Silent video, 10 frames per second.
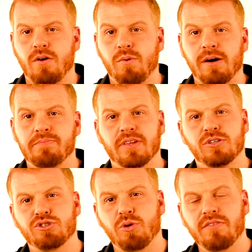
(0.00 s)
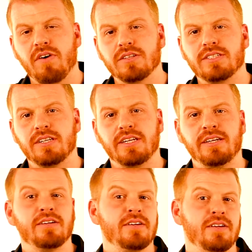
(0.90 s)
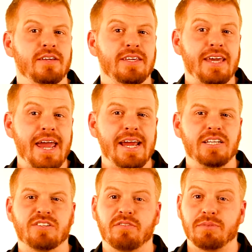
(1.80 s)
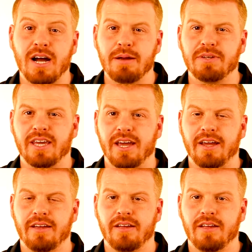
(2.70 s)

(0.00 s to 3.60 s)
Well, short volatility gains from time decay,